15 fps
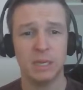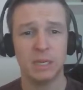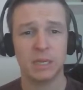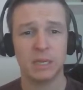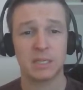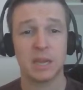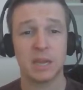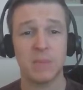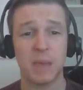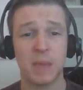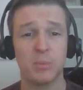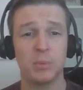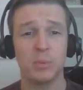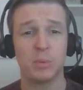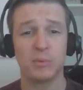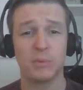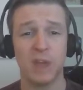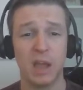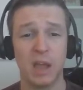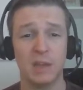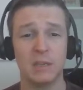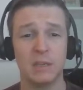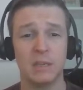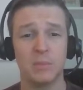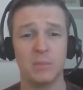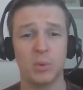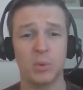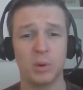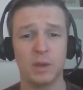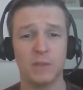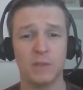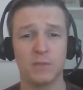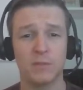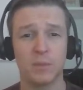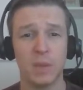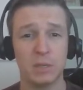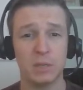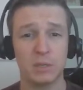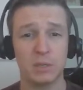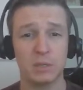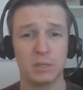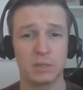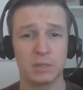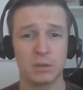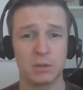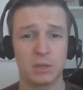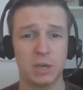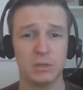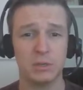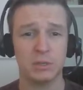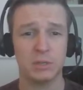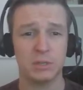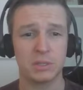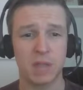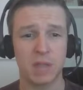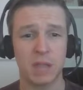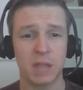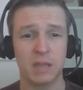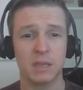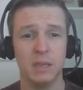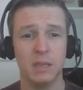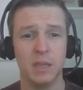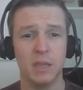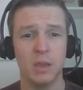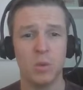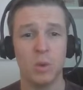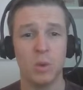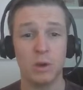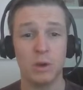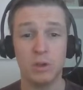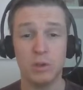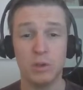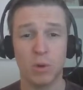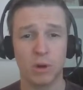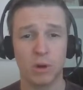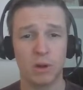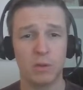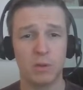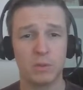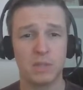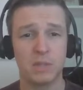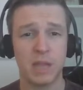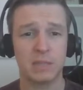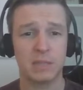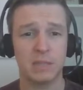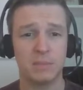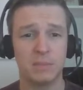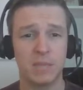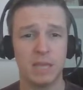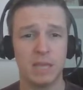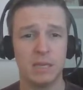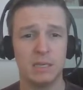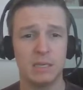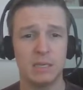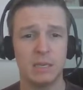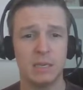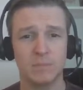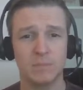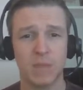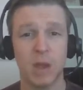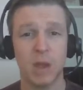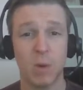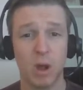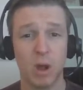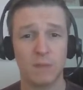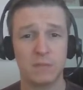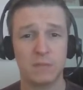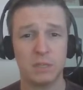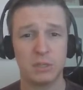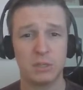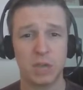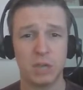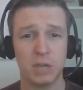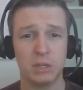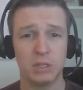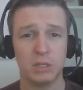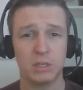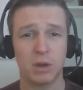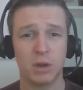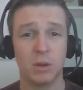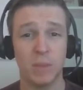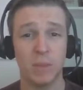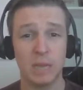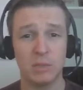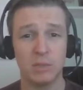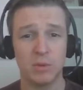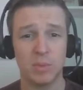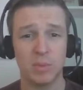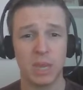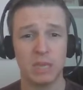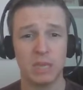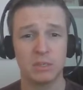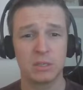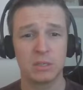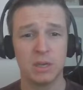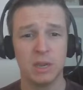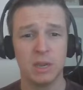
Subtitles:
A sitemap will provide important information to search engines like when a URL was last updated, how often changes are made to a page,